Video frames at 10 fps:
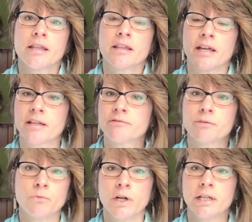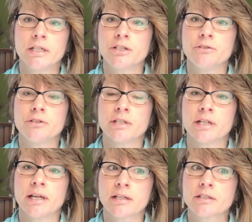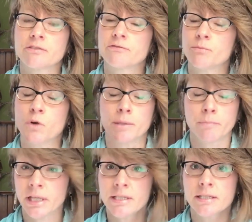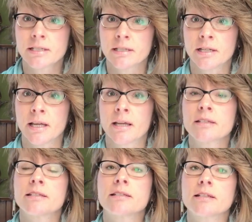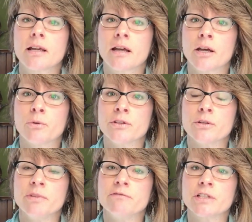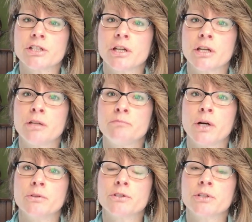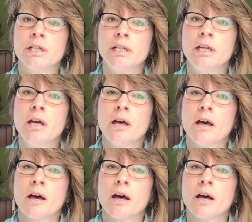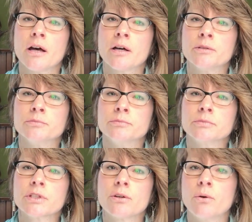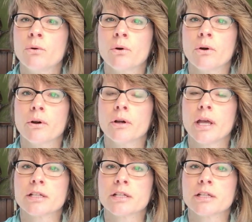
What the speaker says: that from one issue to the next, from one piece to the next, whether it be fiction, poetry, or